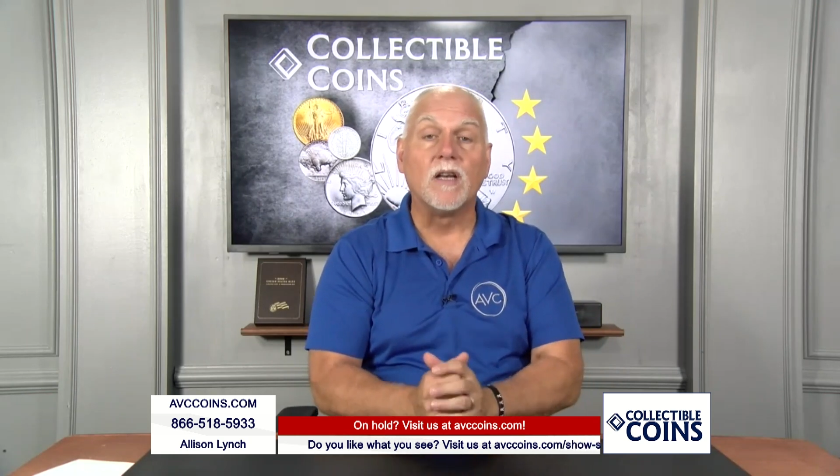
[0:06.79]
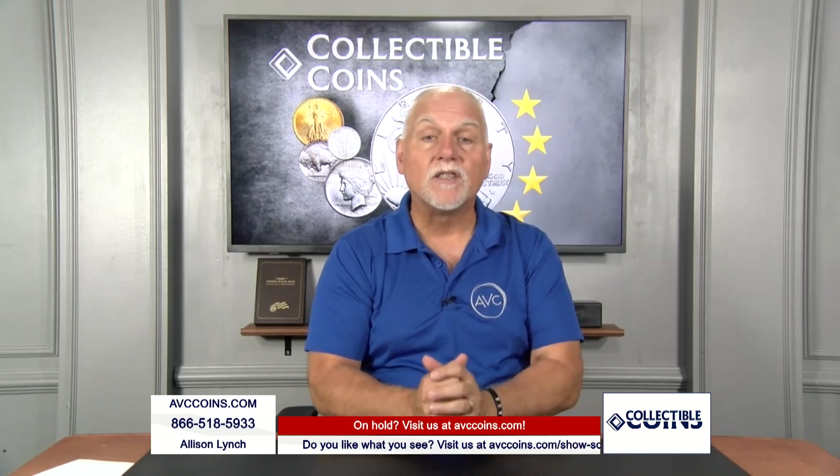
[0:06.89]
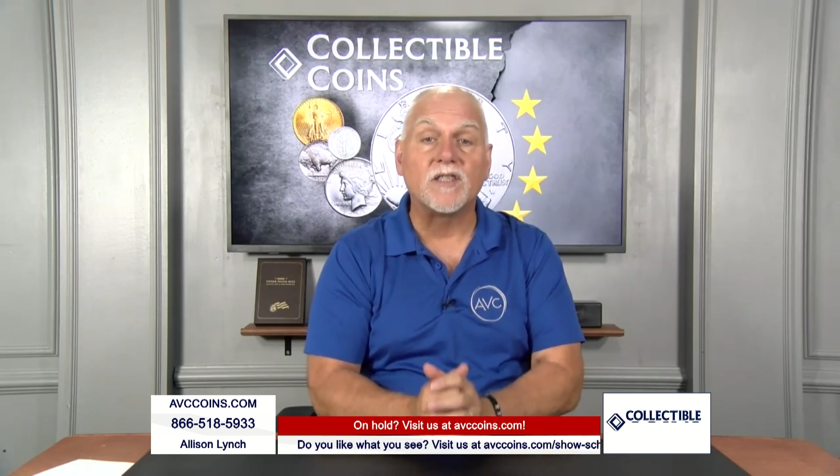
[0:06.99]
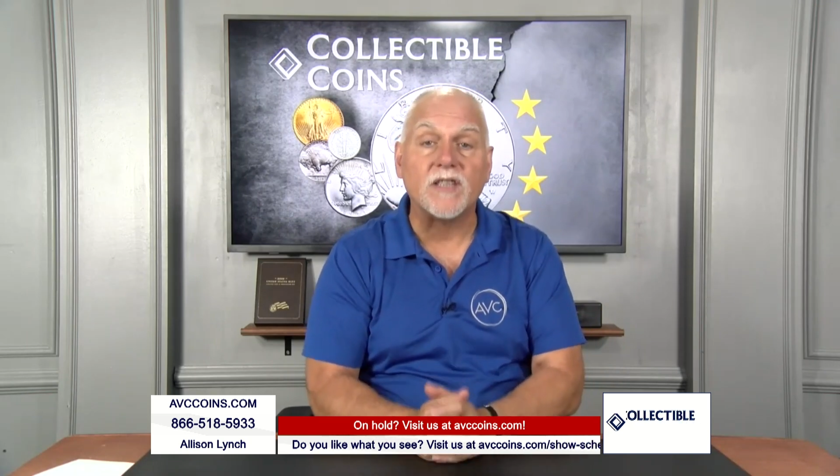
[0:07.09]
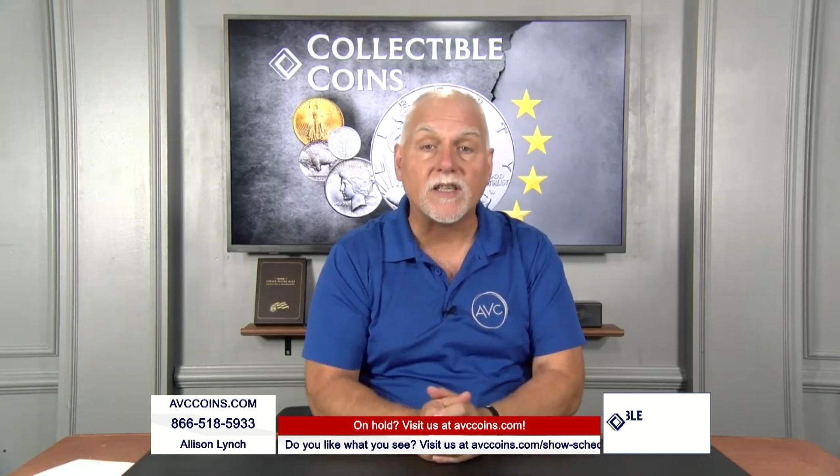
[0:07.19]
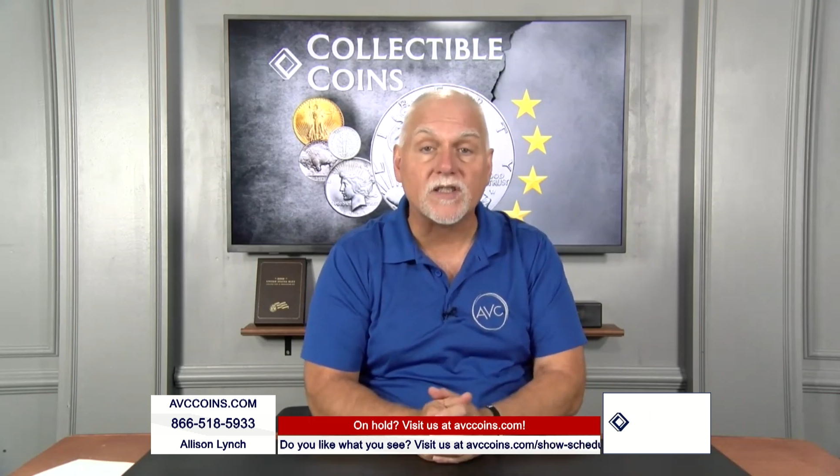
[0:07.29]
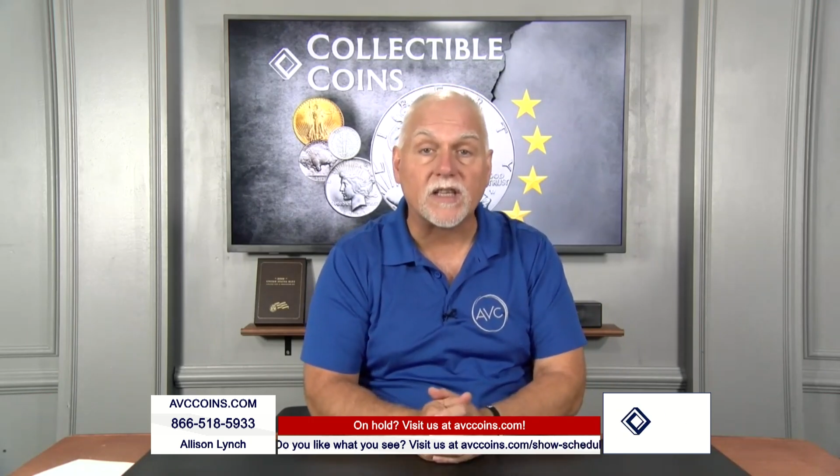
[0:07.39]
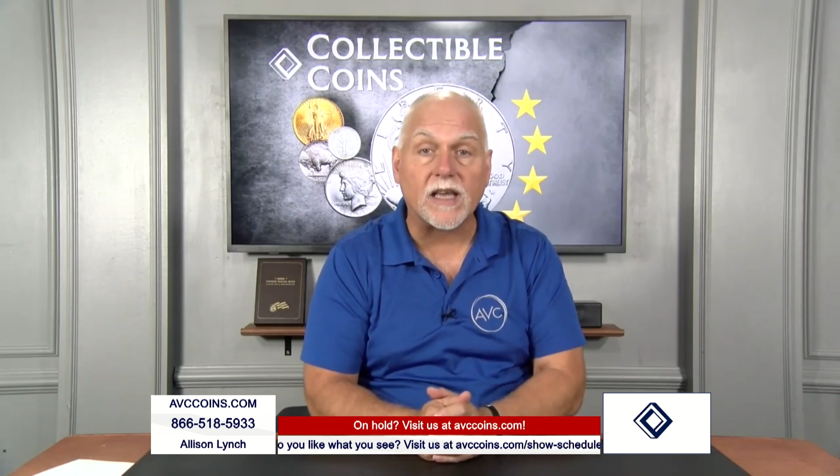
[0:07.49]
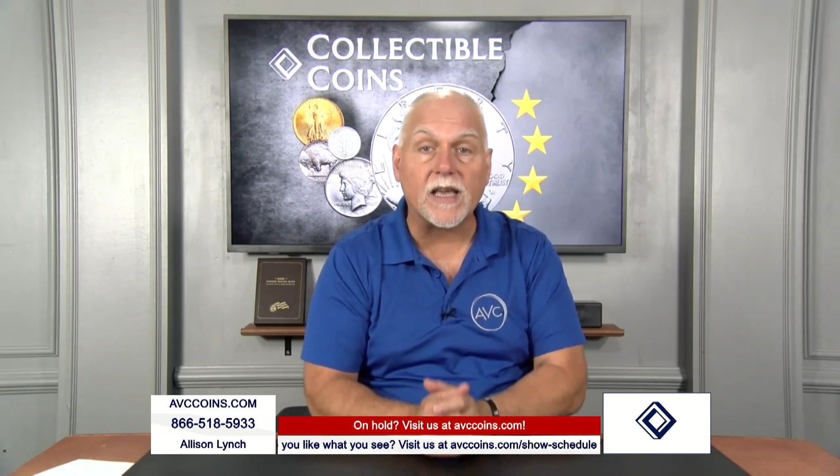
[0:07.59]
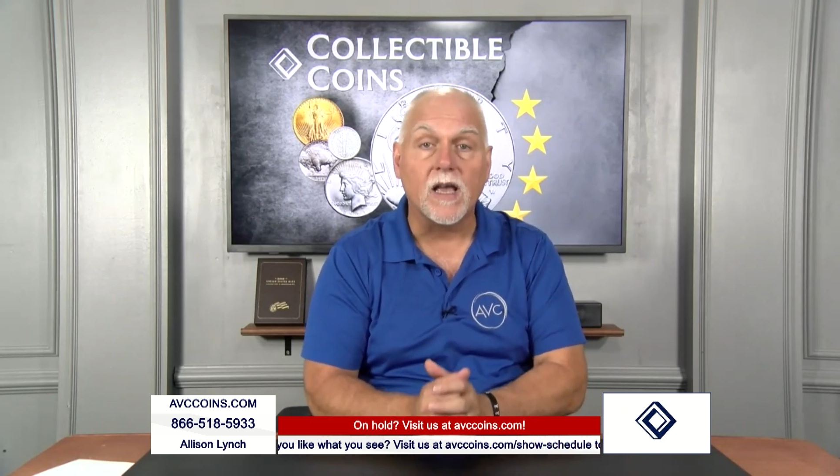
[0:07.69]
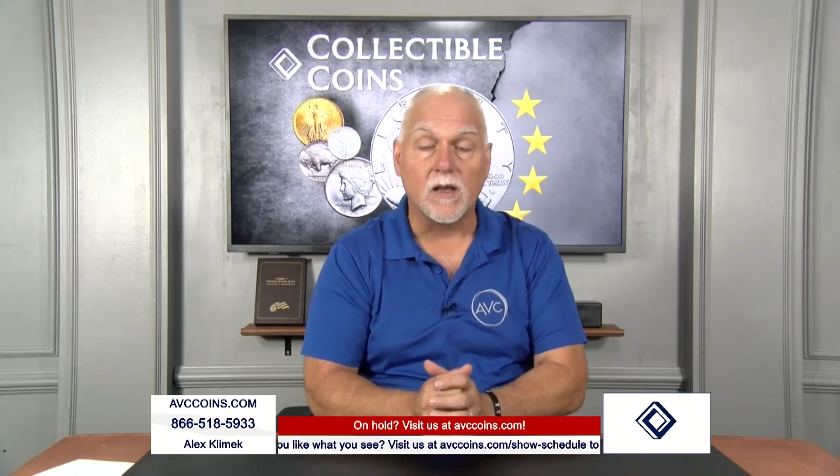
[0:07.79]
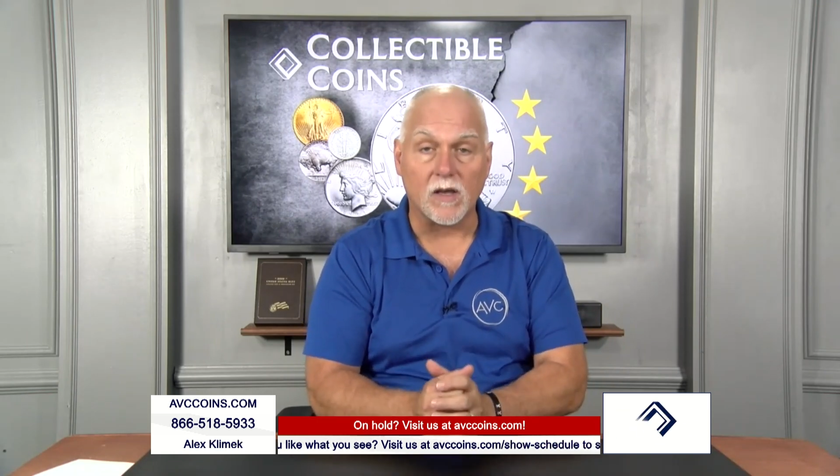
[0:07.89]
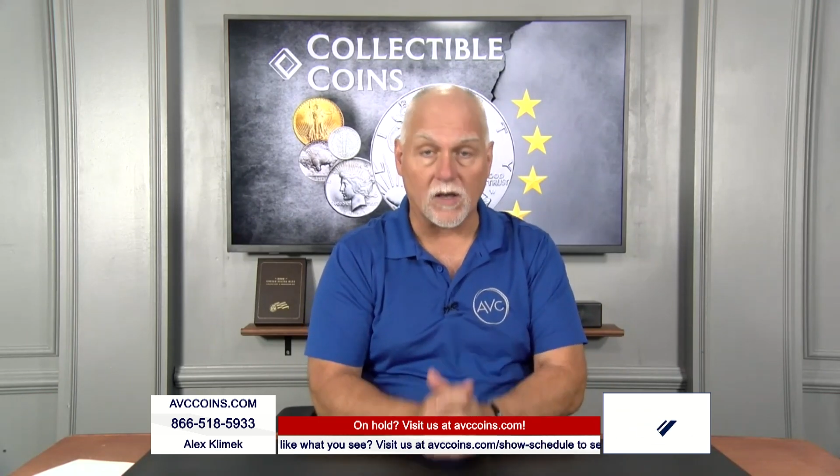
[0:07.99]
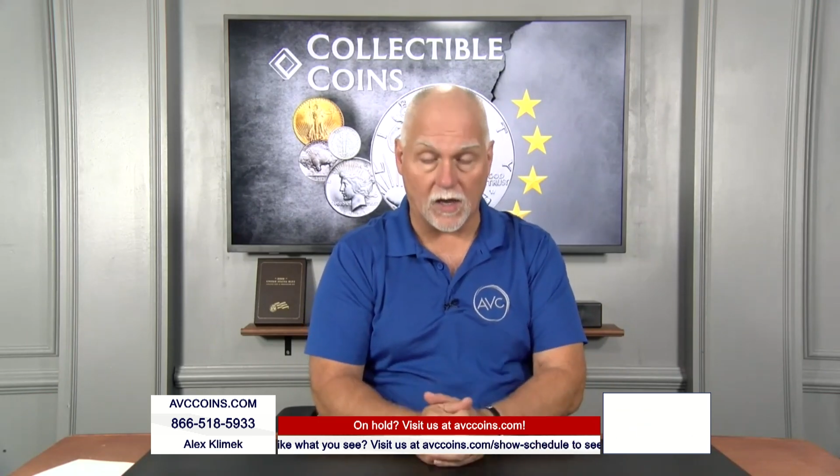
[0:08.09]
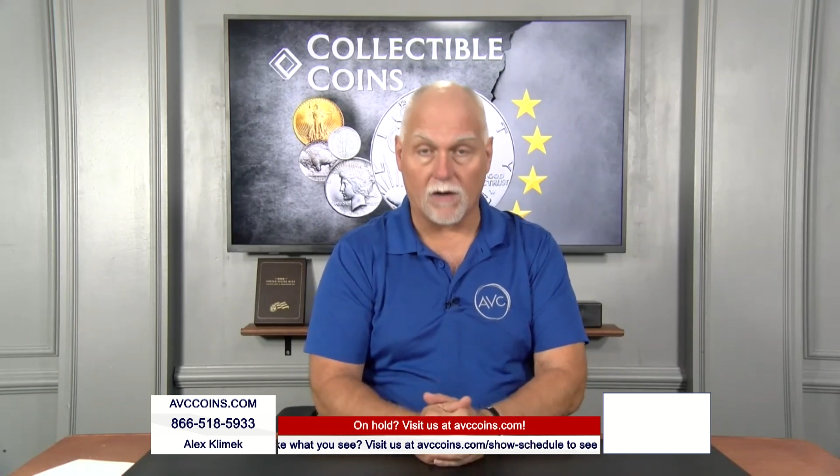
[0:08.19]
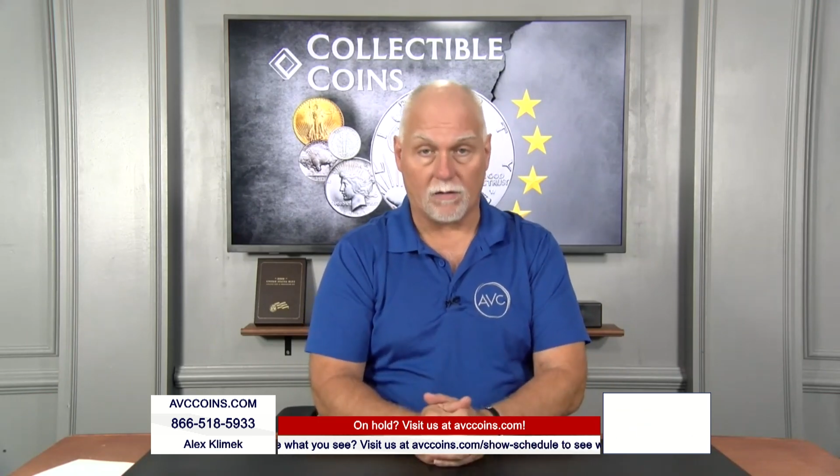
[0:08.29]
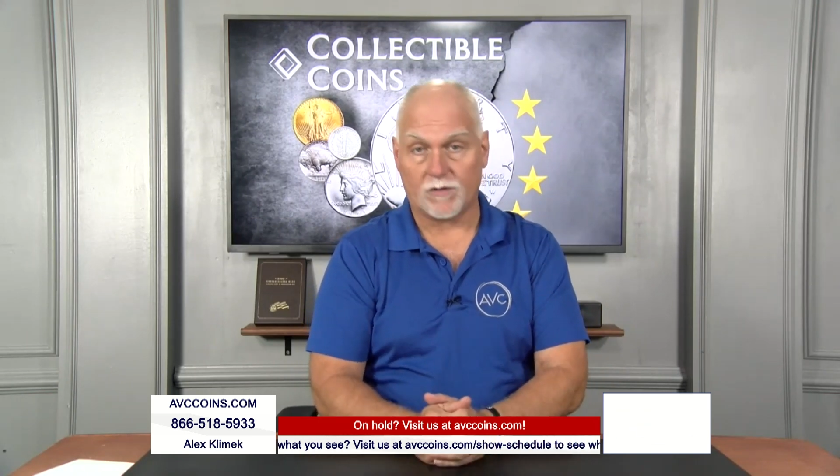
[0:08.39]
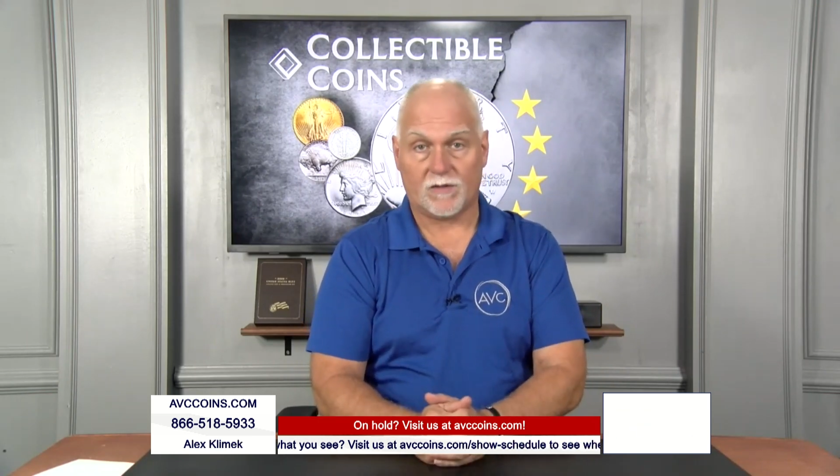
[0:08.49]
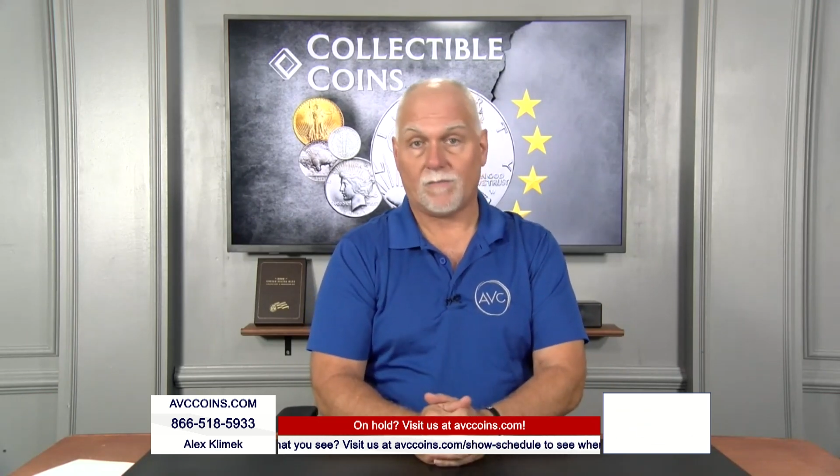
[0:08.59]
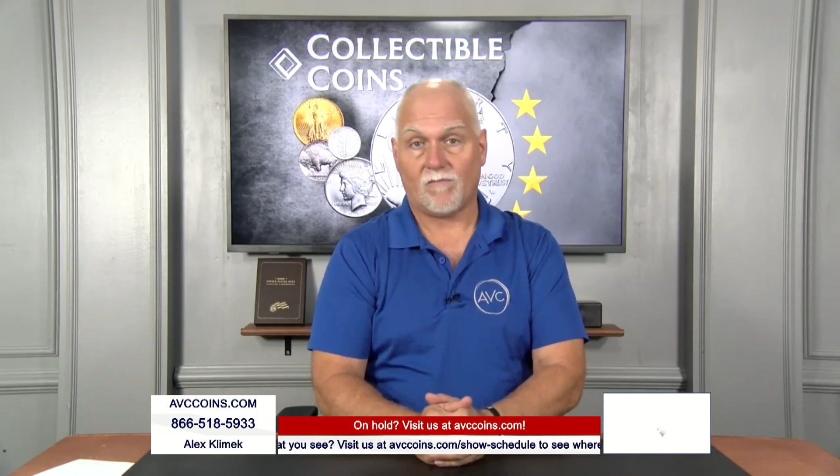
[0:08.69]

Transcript: 60 years.